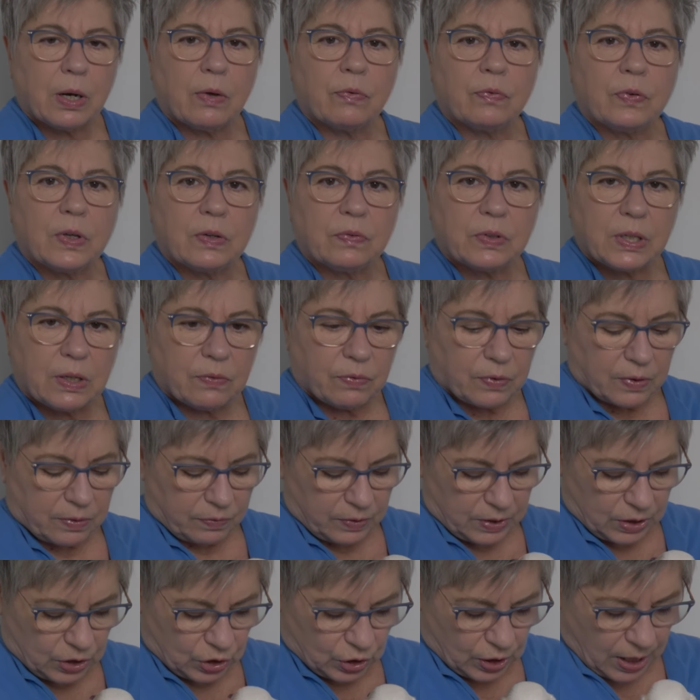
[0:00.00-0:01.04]
a
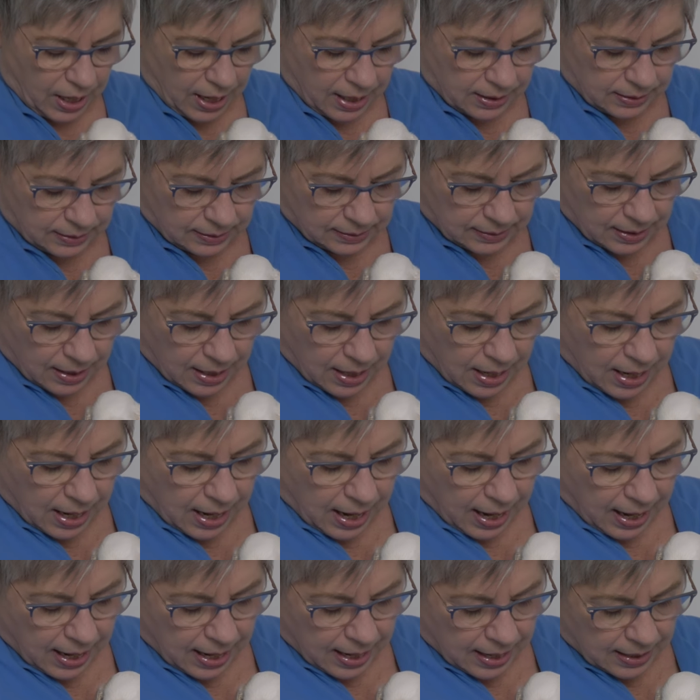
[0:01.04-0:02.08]
50-50 chance.
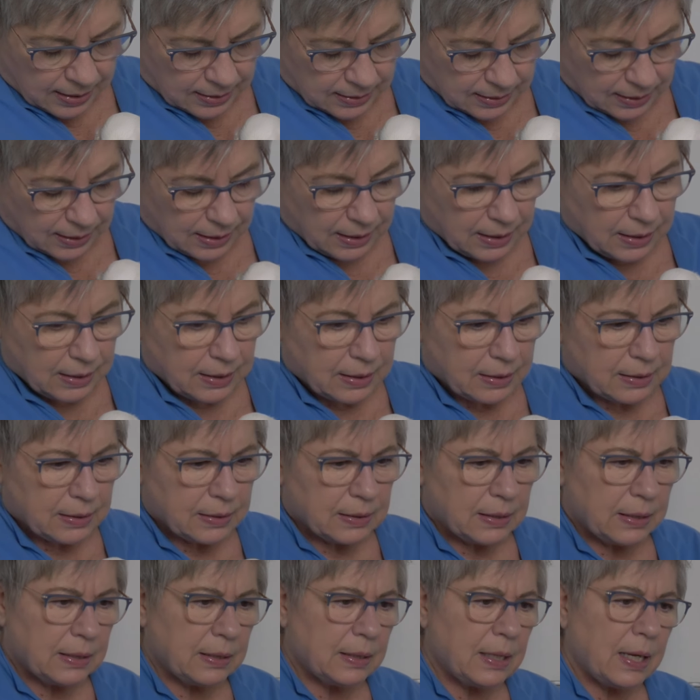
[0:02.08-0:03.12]
And
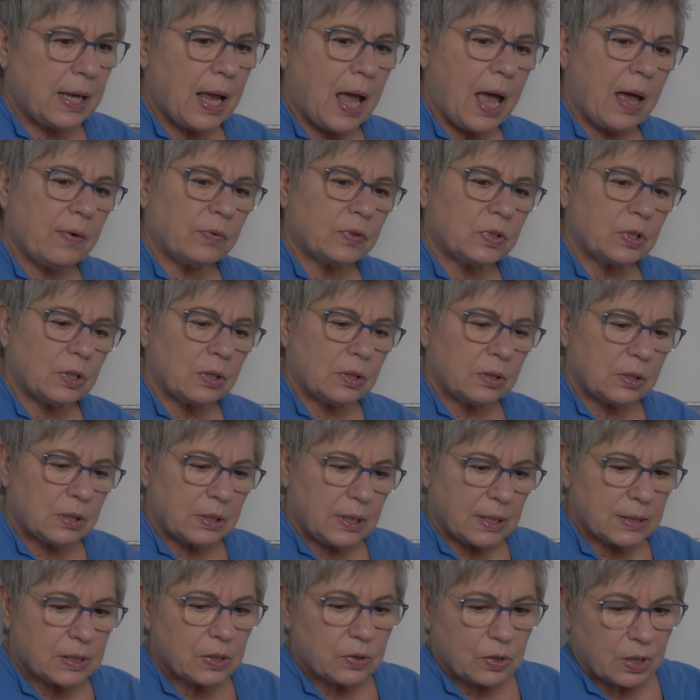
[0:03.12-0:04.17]

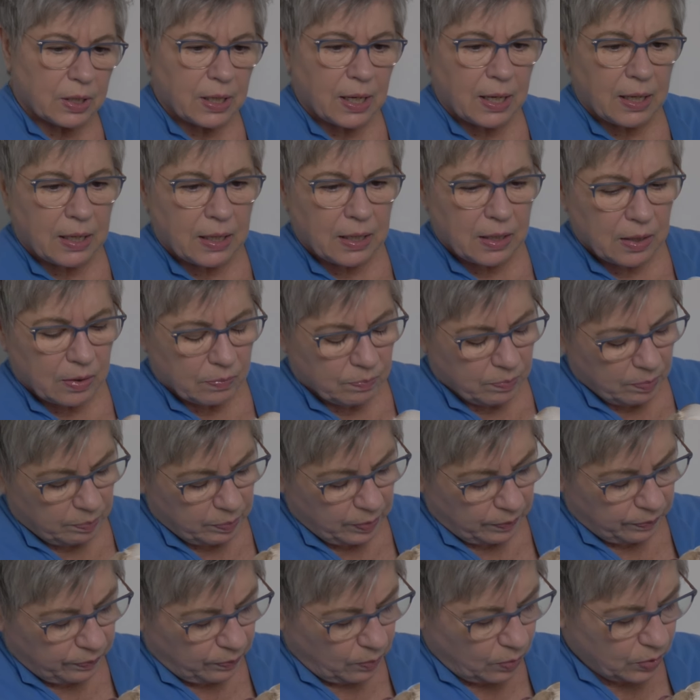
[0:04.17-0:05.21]
yesterday,
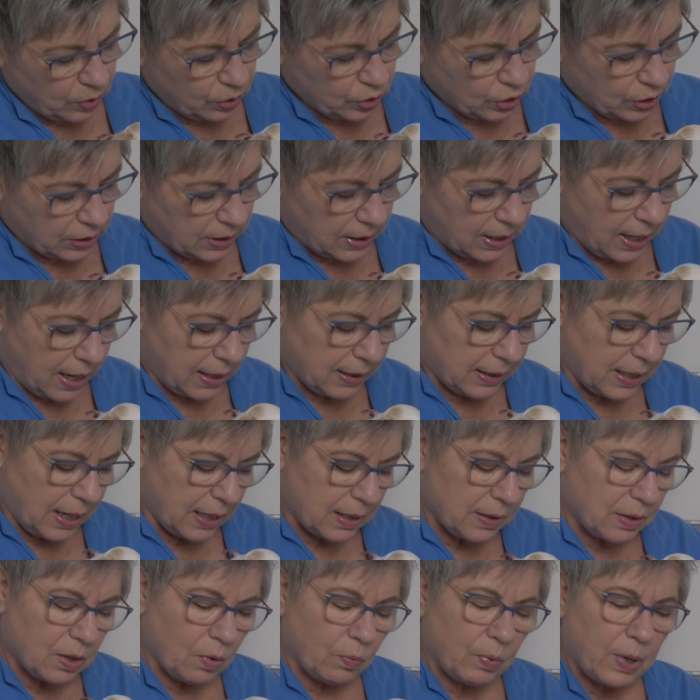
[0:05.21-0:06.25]
before she had
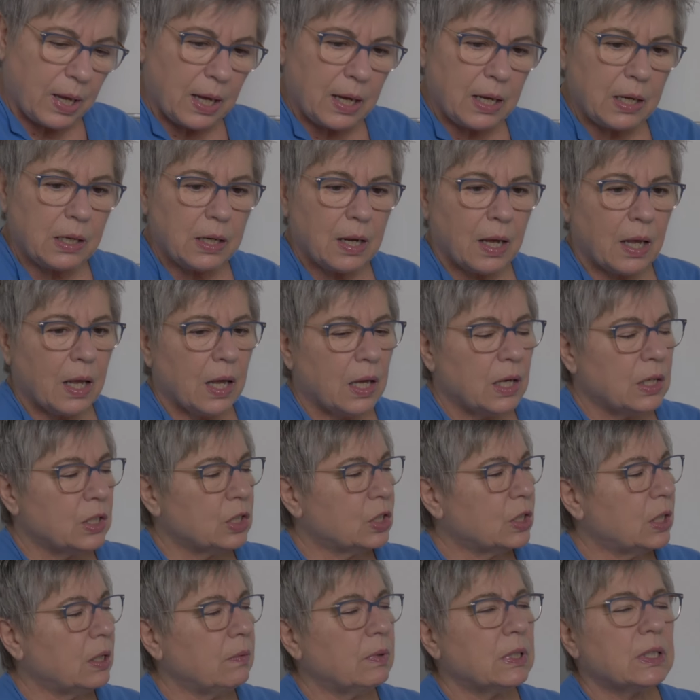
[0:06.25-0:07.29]
gained the weight,
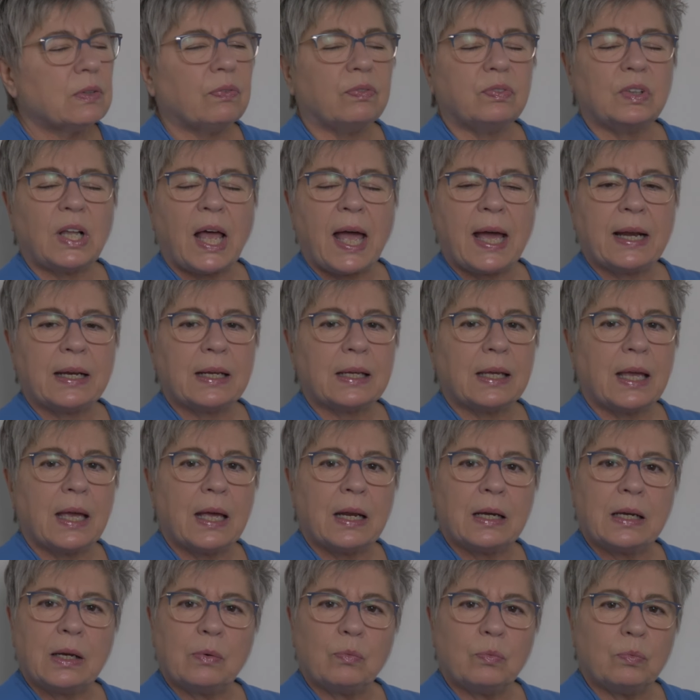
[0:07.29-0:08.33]
she was flat
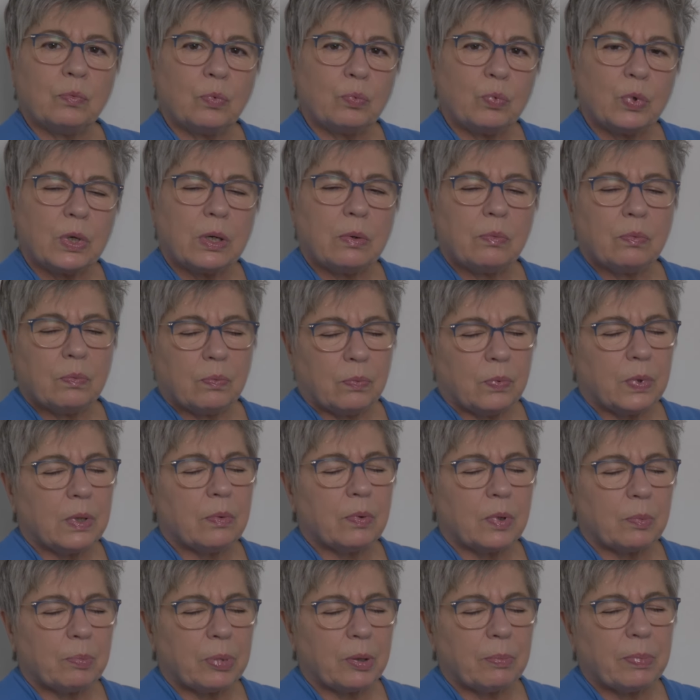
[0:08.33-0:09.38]
again, and we
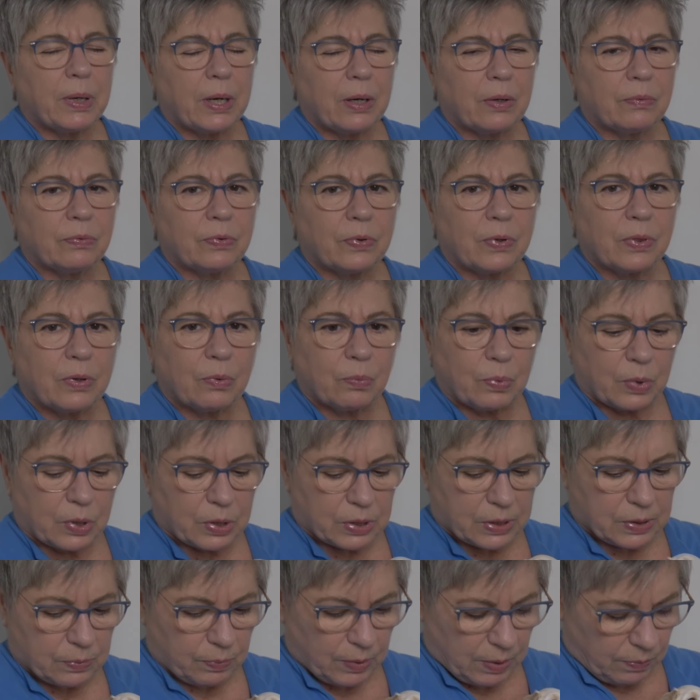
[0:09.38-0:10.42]
were prepared for the
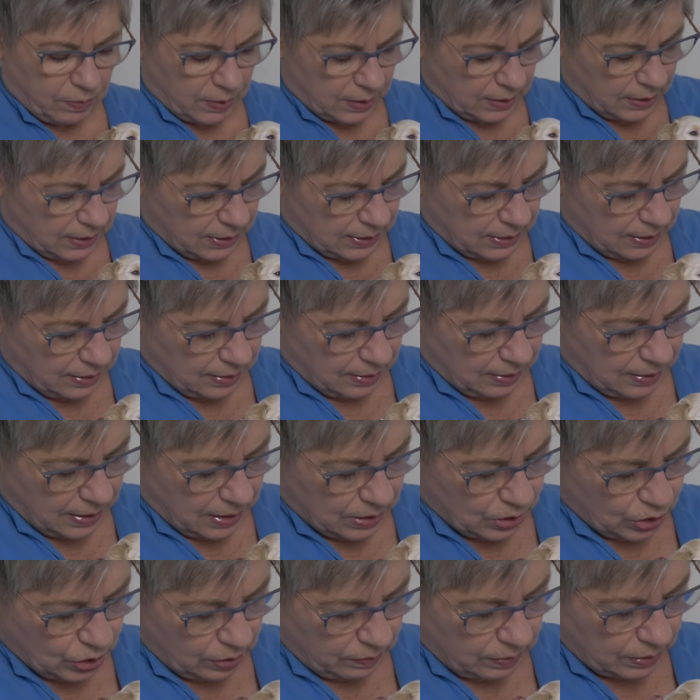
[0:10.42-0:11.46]
worst. We really didn't
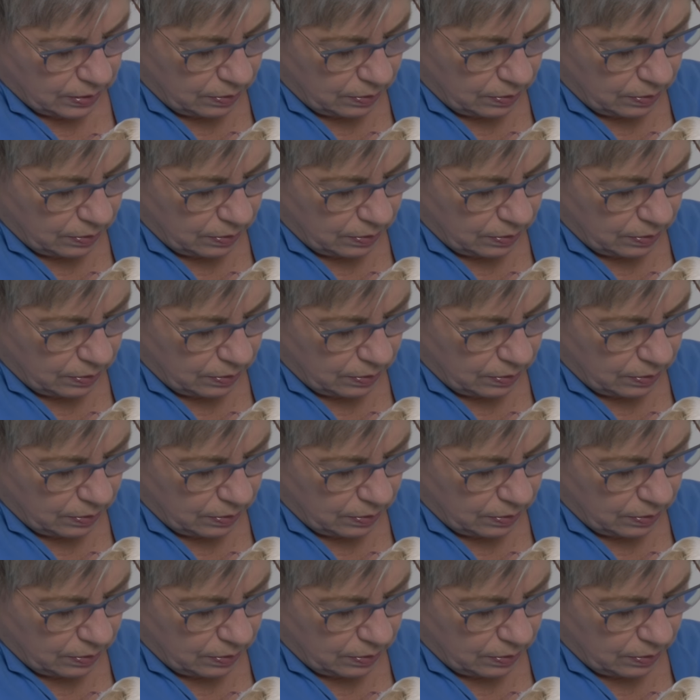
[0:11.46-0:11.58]
think she was